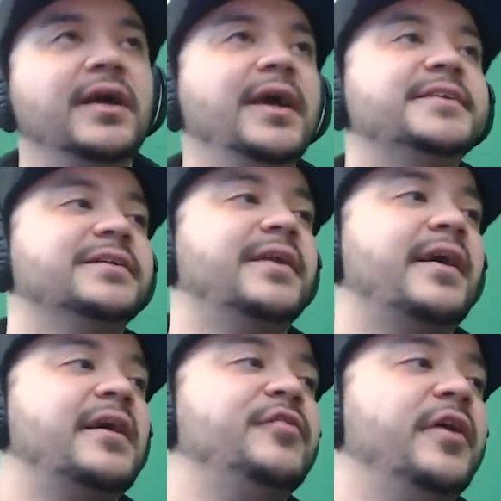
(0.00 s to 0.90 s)
It's a
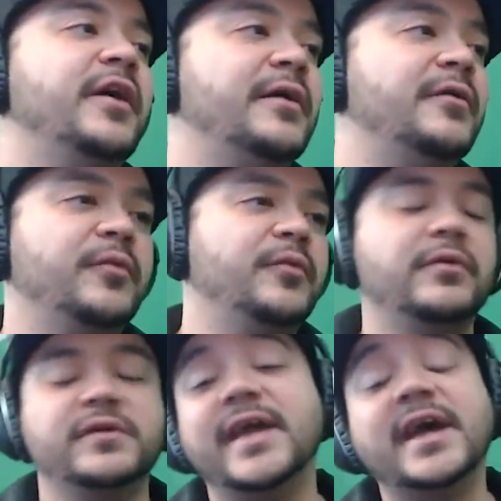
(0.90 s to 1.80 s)
lot of
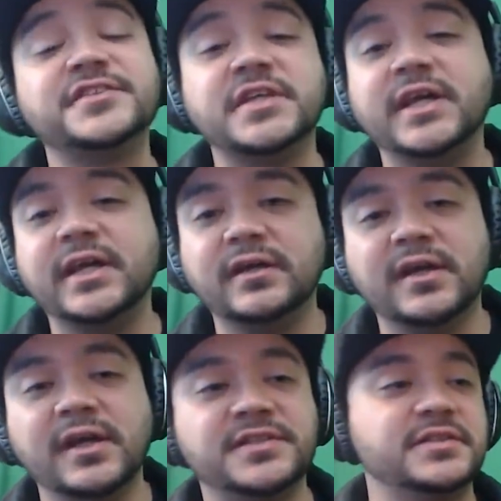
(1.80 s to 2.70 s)
guessing.
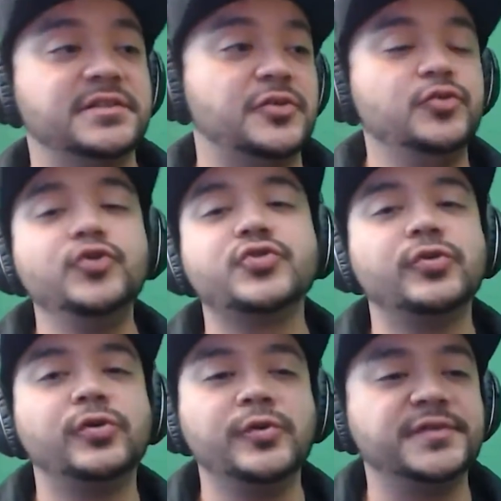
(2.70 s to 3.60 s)
It's the
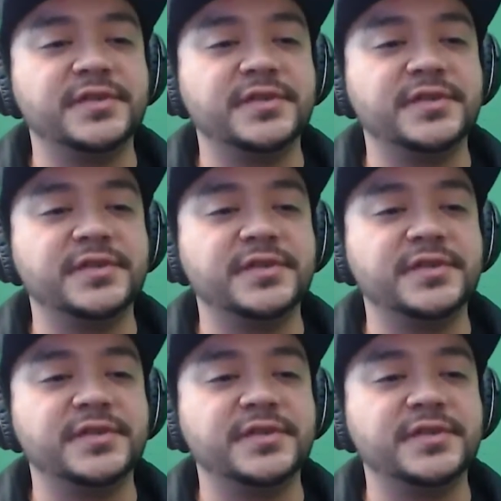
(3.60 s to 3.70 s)
neutral.